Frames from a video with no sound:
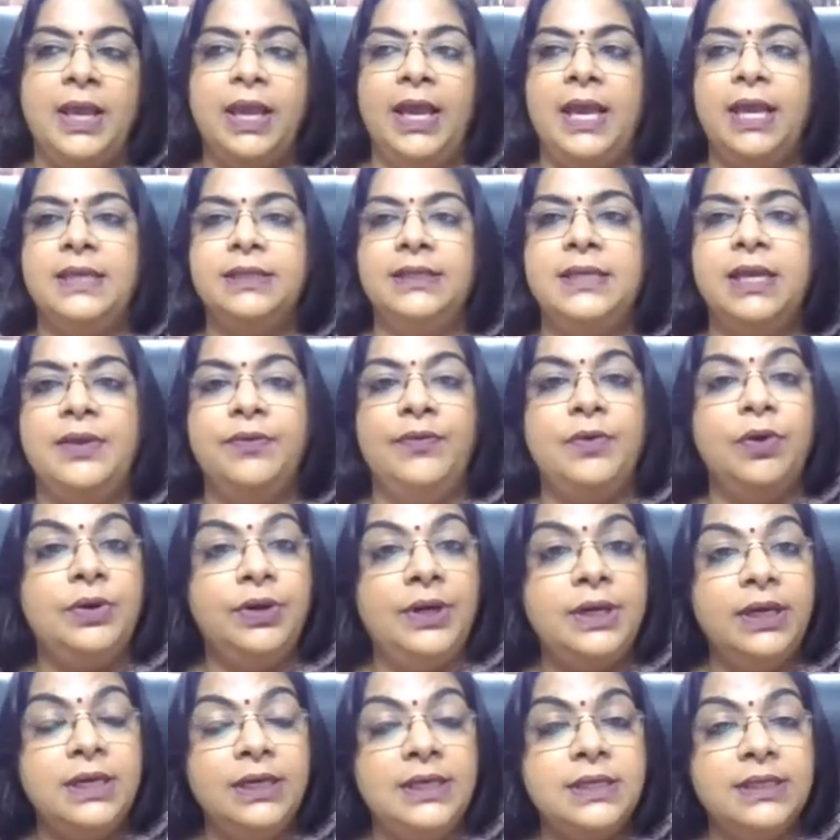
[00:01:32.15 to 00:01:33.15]
as i have
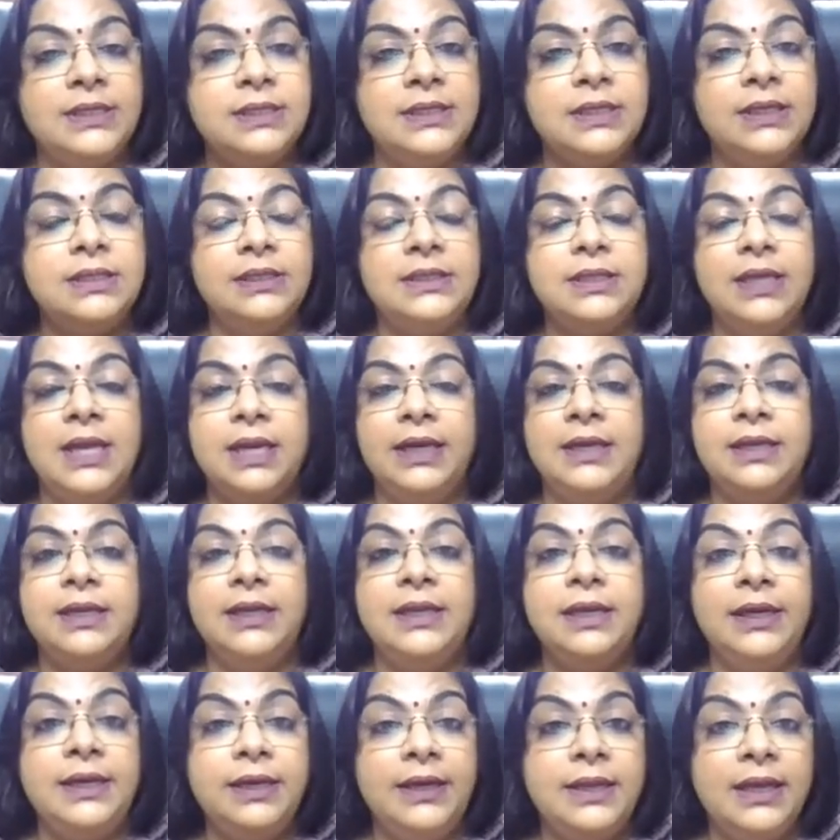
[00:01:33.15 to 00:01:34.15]
already discussed that in
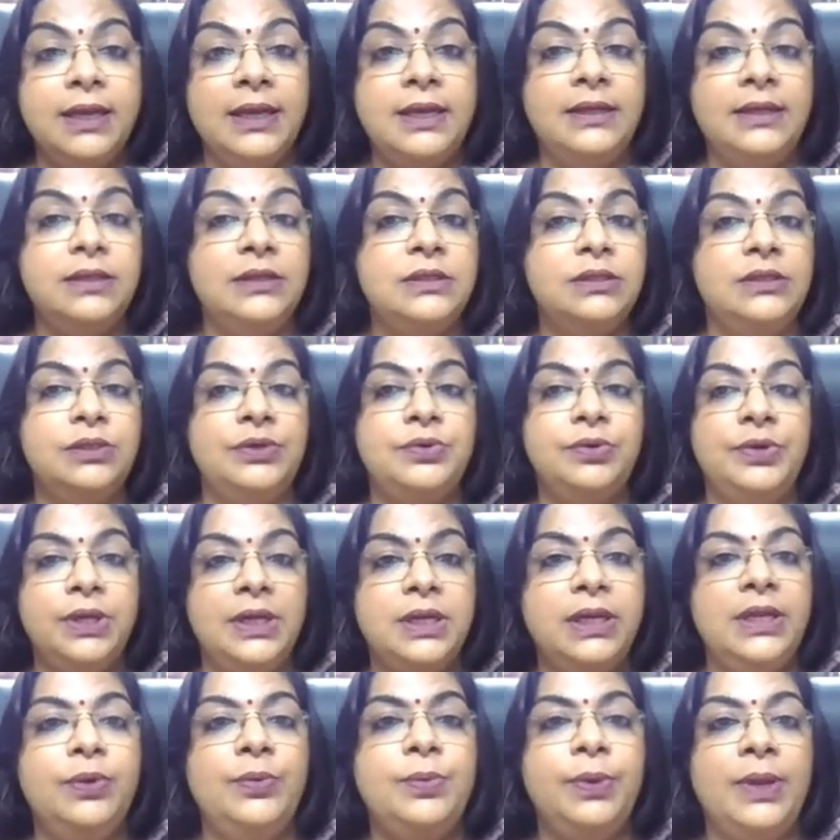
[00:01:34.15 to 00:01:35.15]
india it is
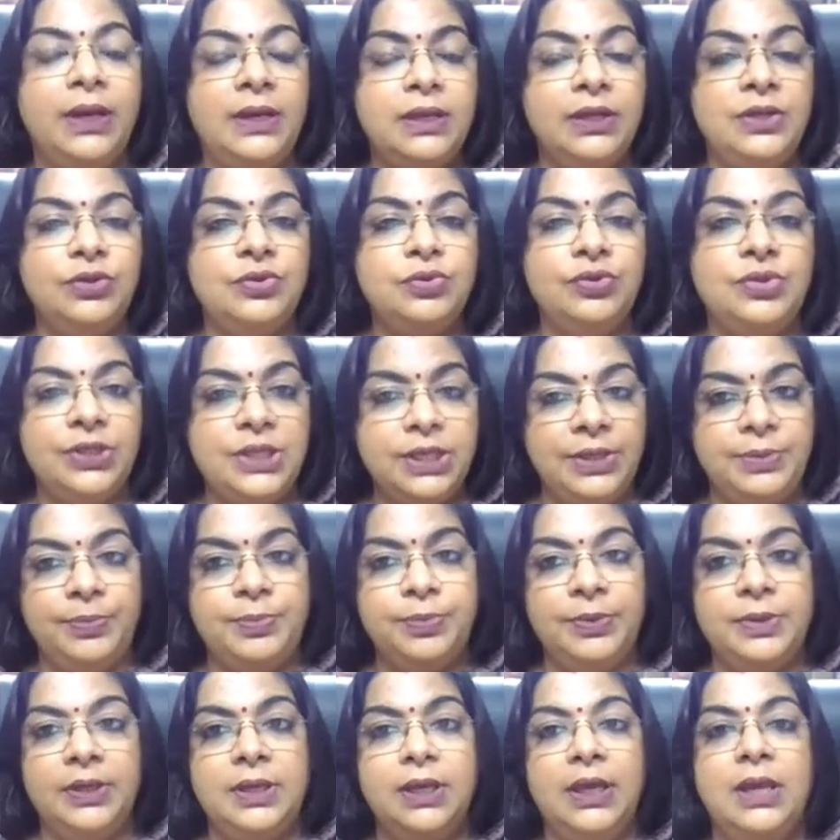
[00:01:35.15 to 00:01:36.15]
really very
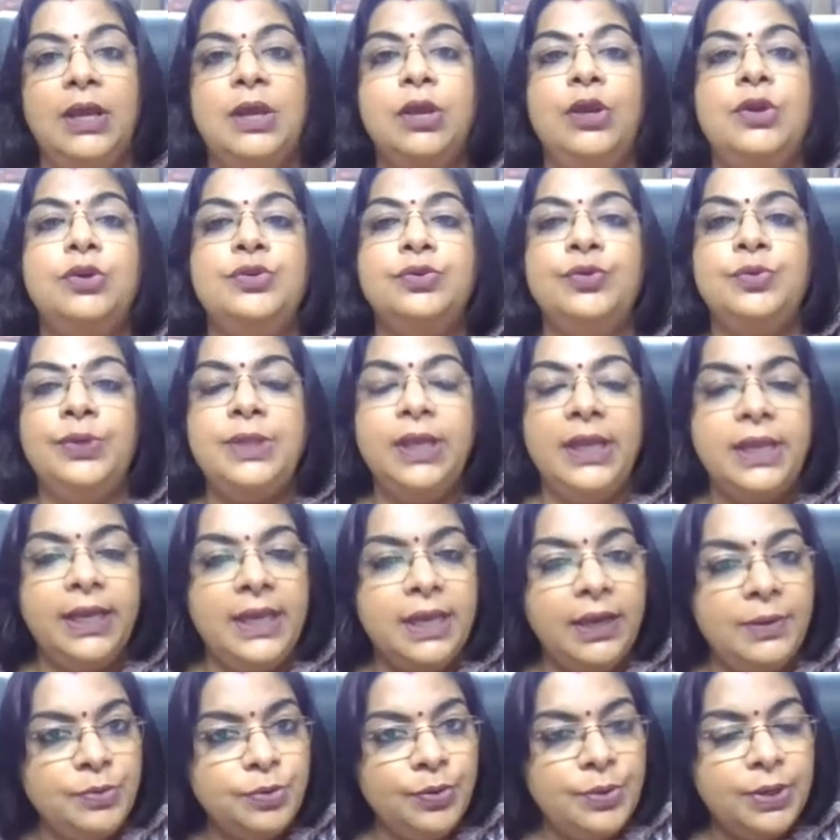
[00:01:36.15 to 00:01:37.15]
cheap so they
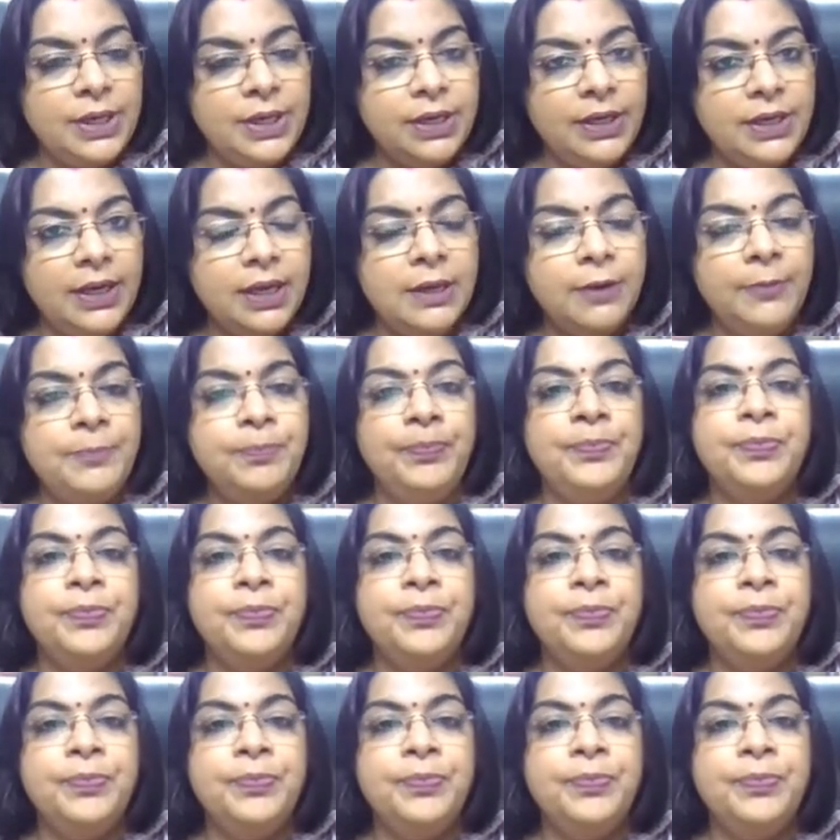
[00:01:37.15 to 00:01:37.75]
came to india